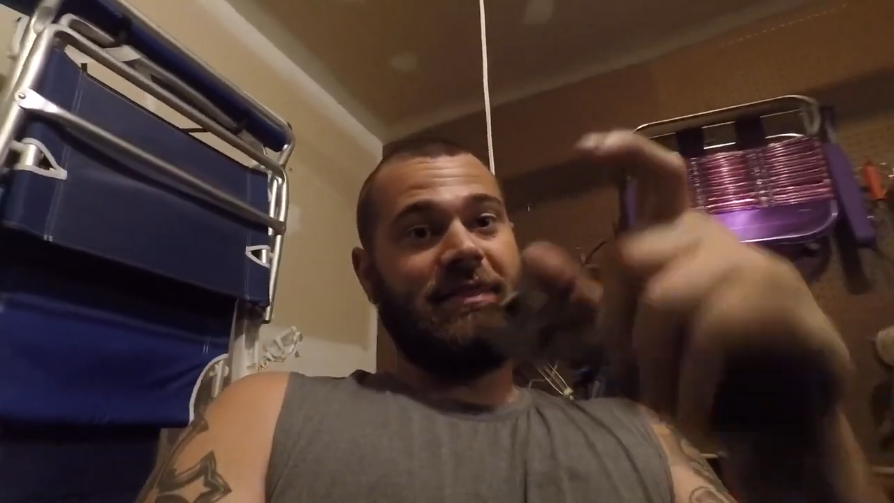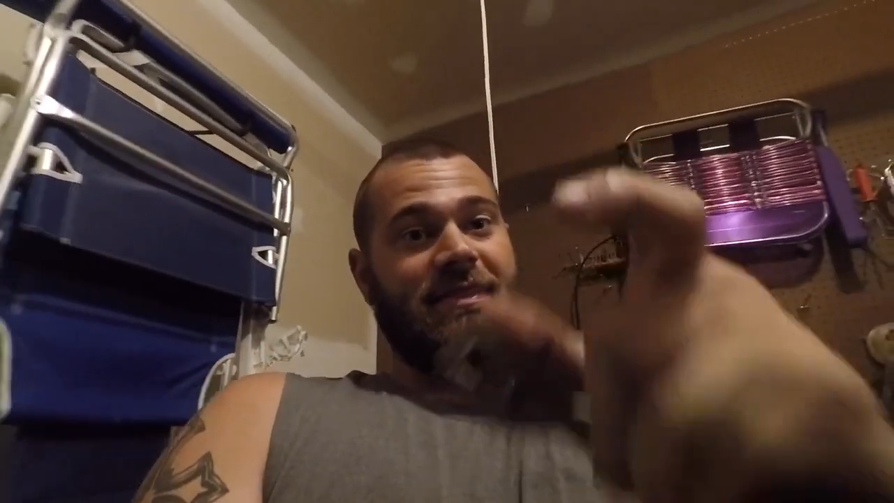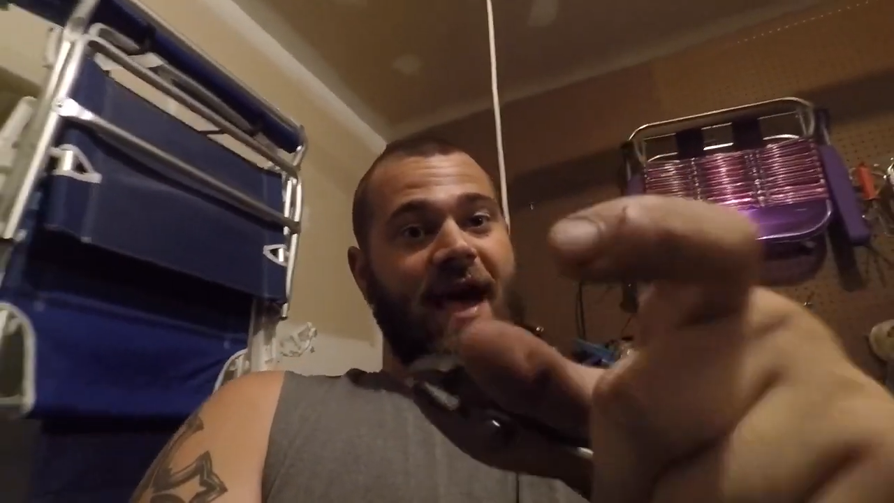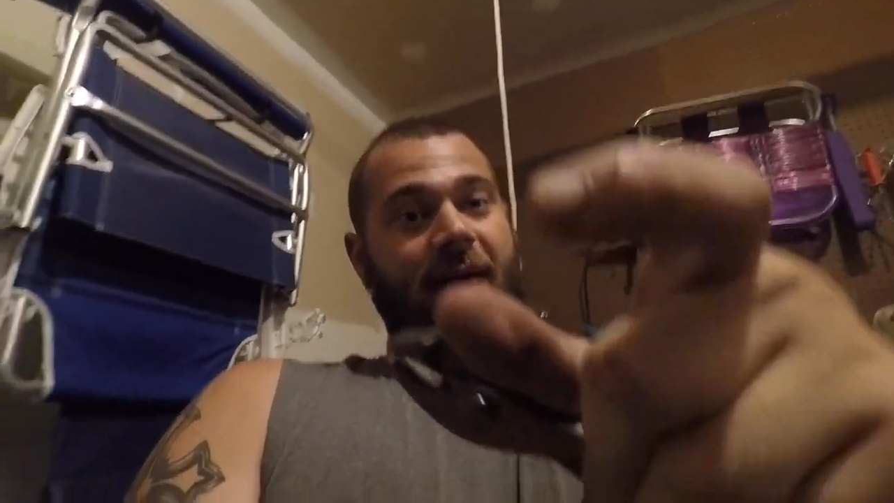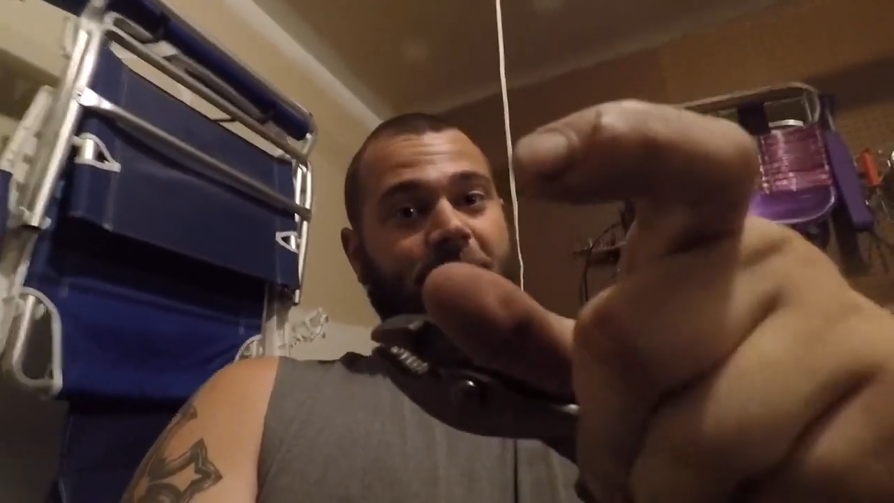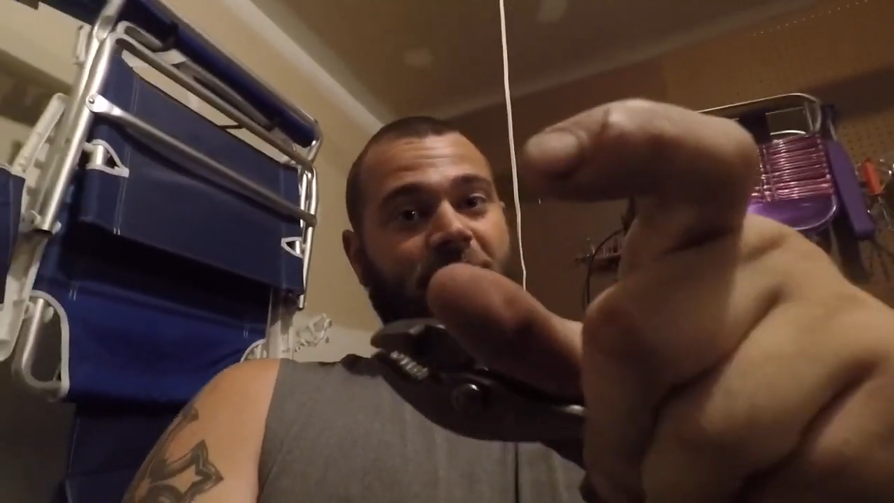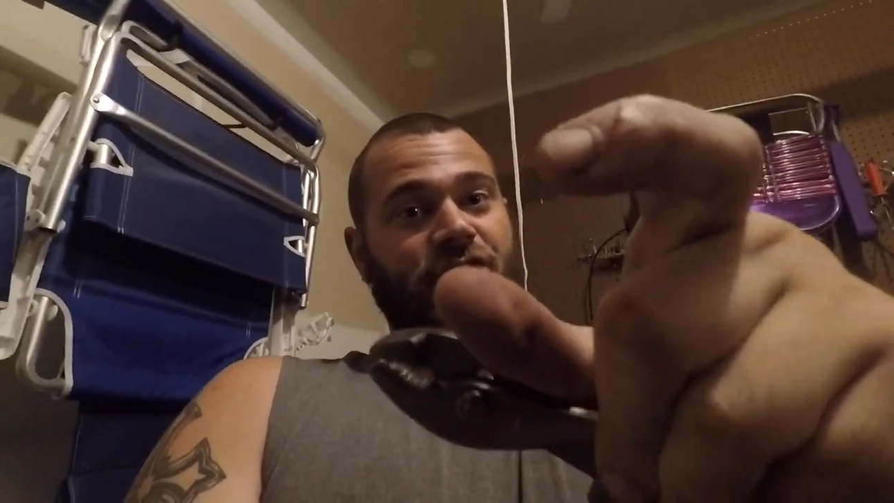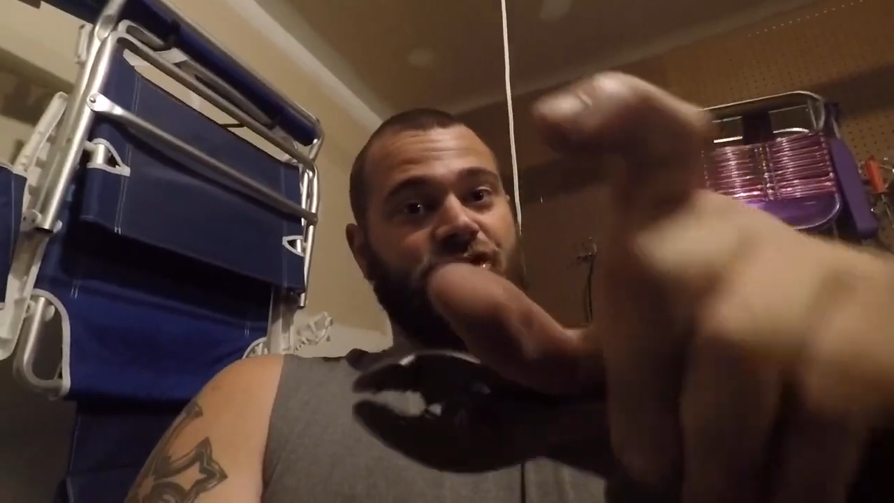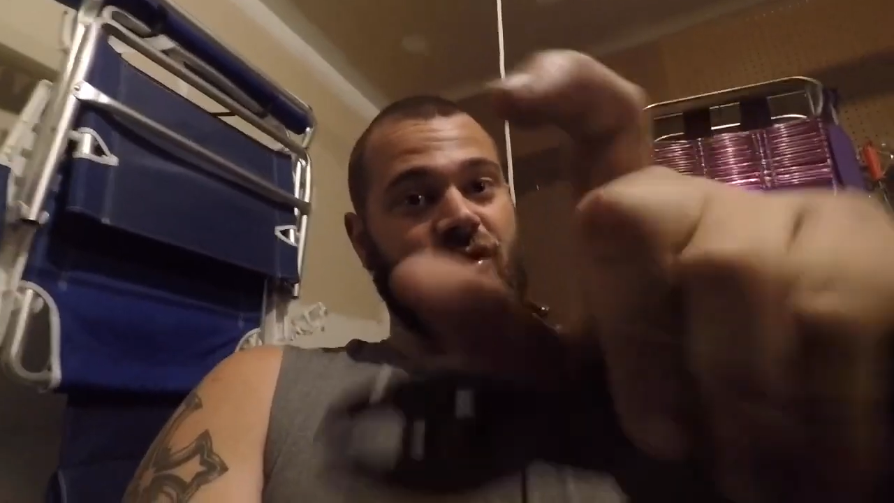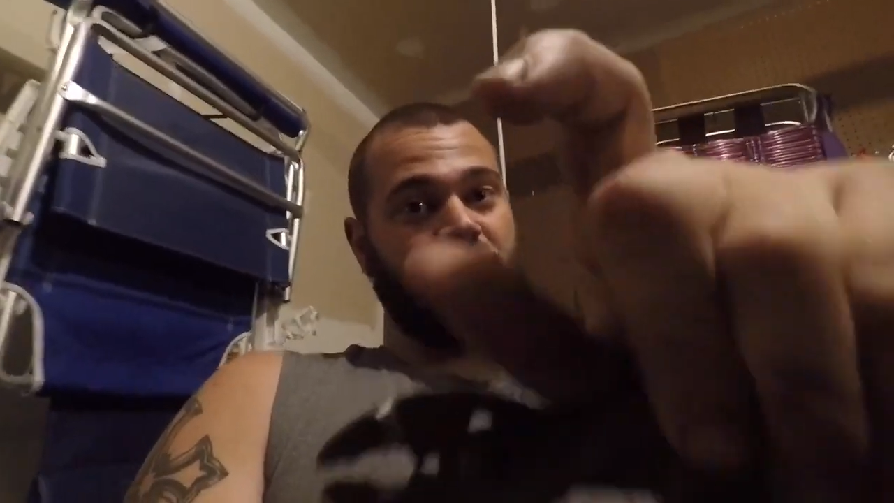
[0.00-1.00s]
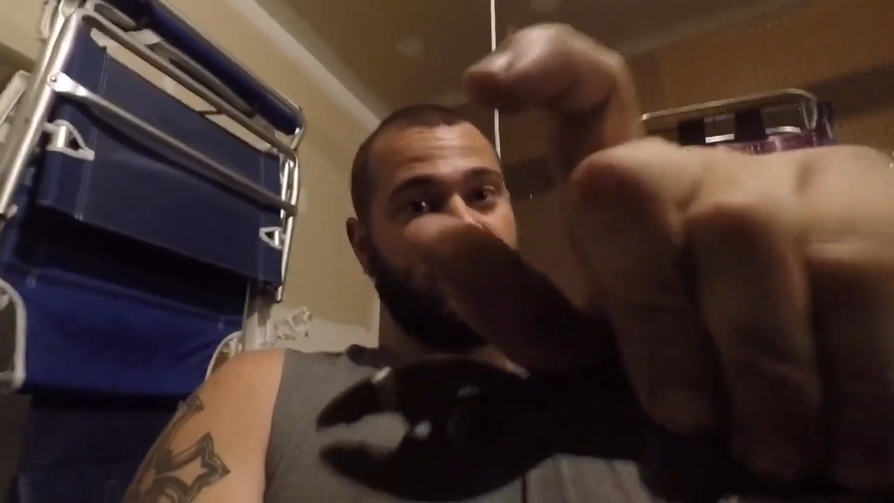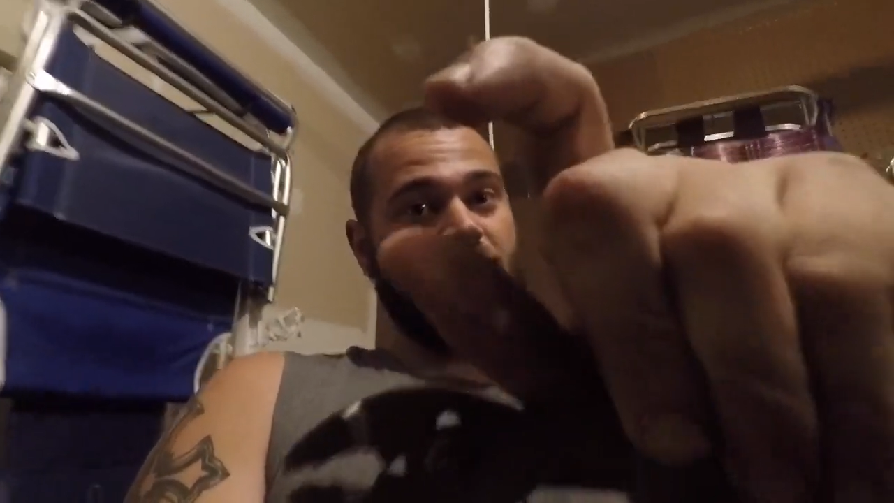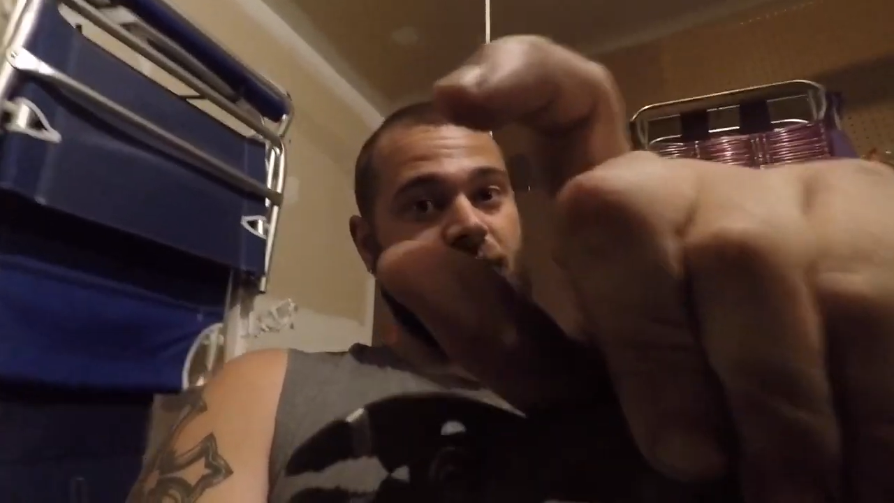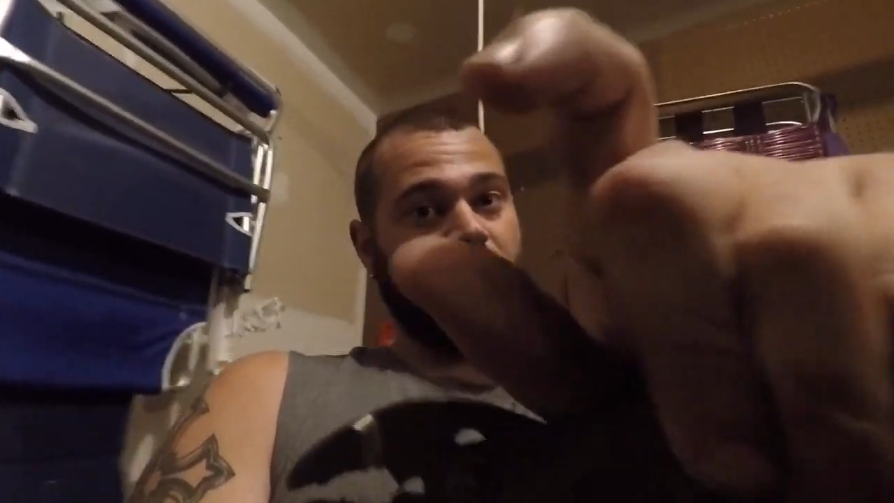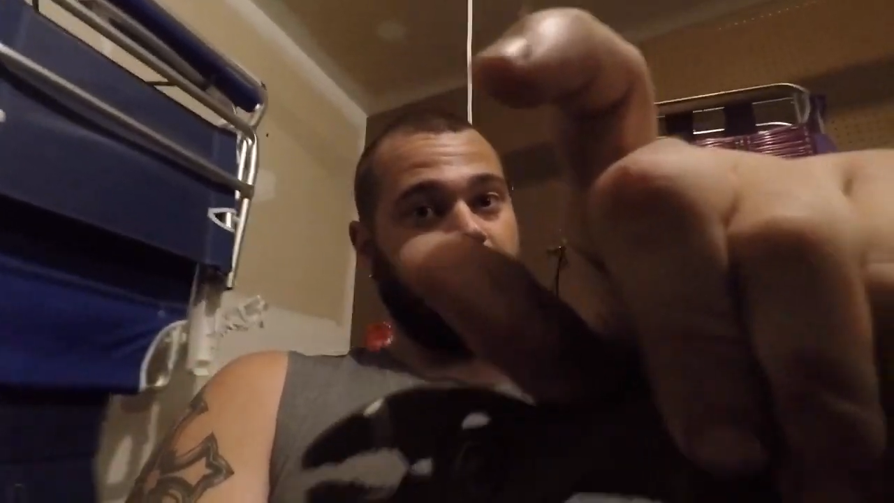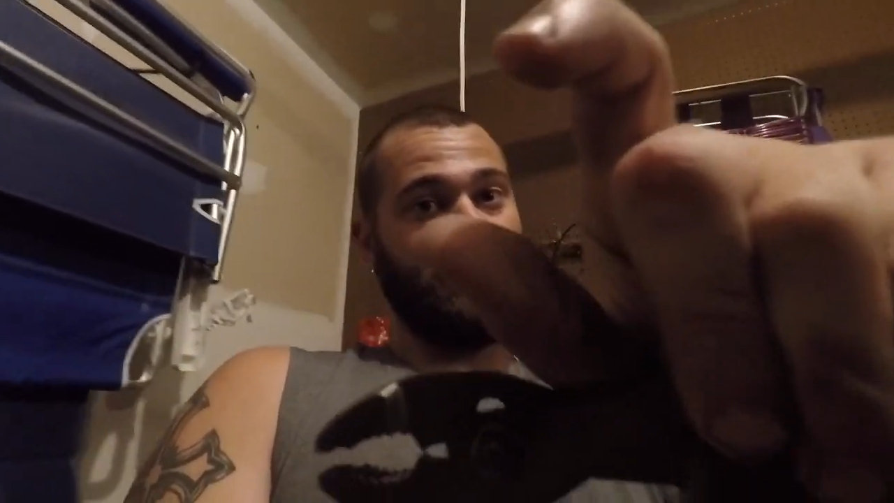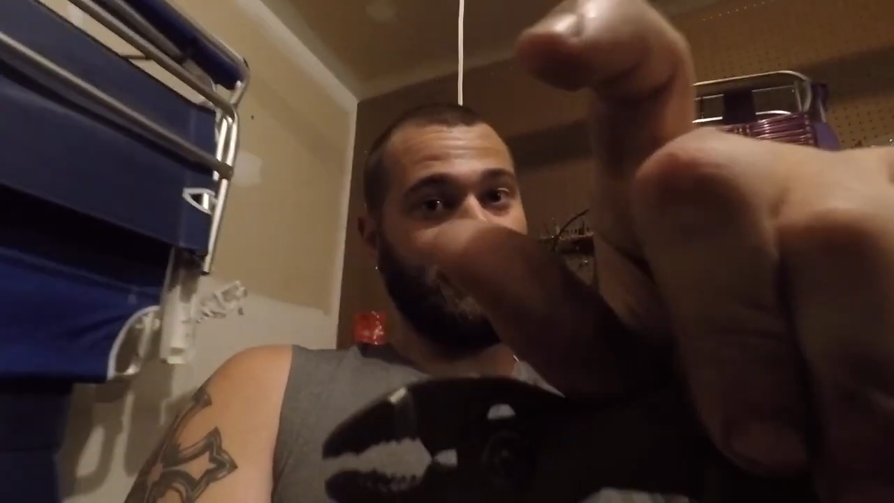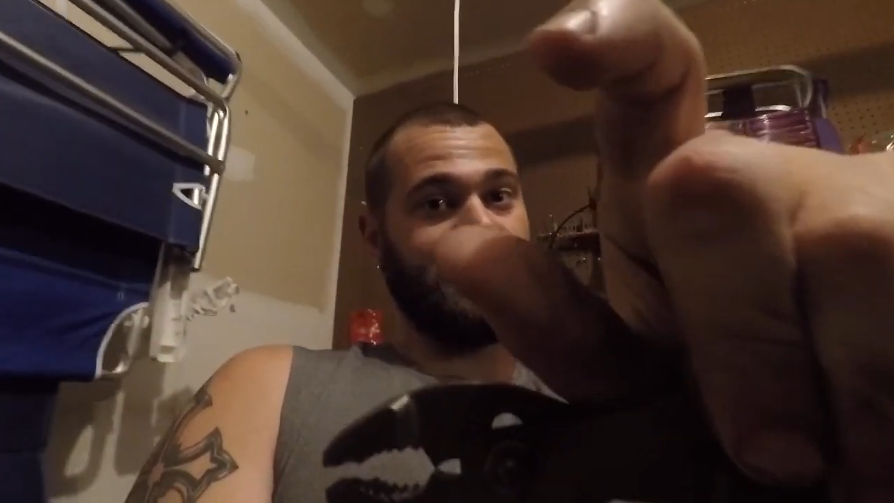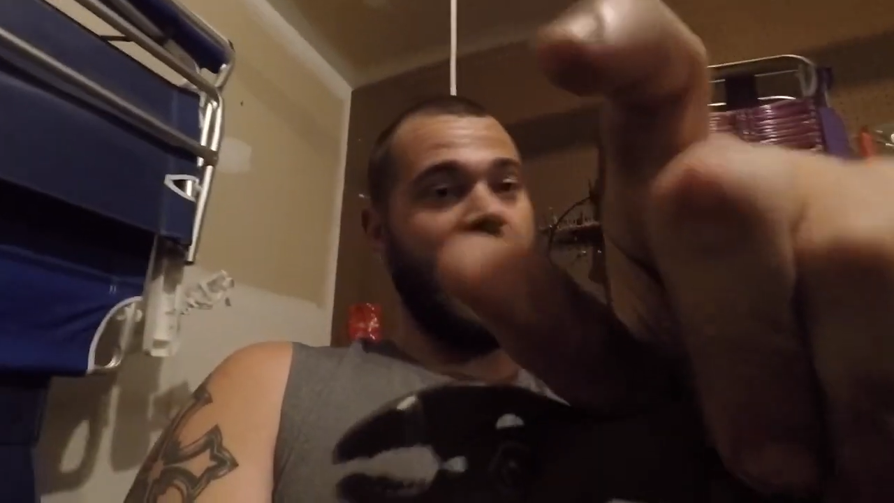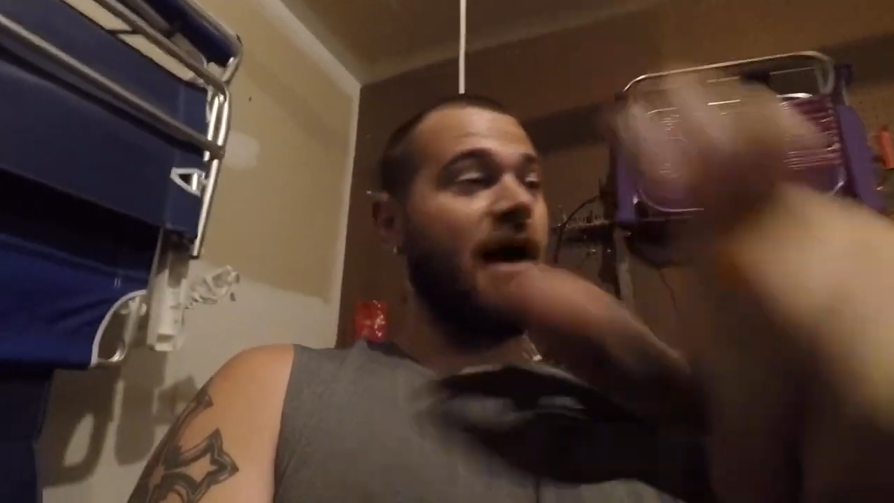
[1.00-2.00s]
that much for
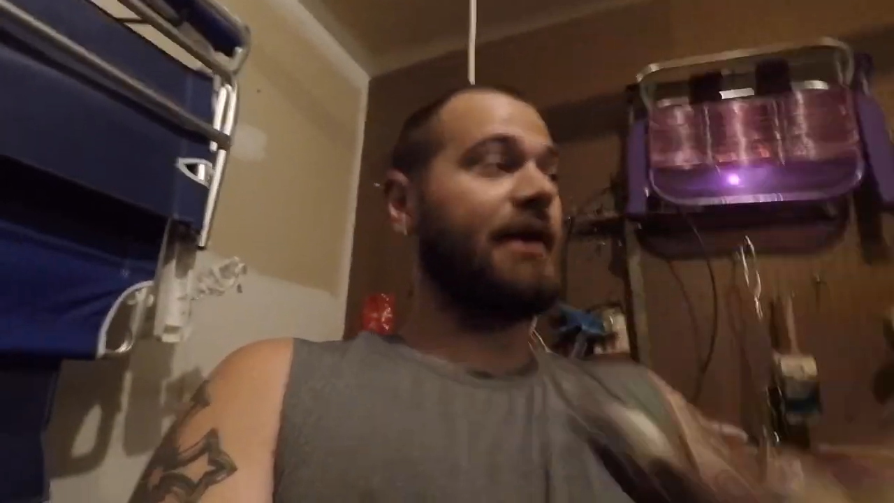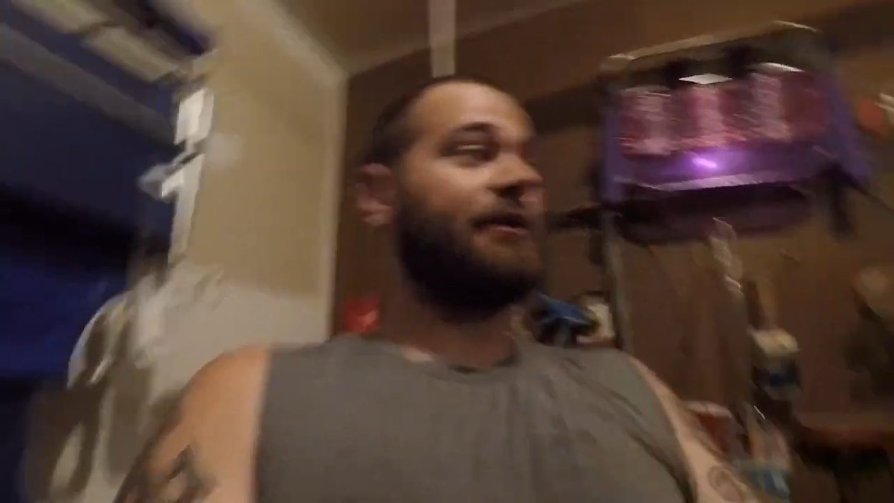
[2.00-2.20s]
a socket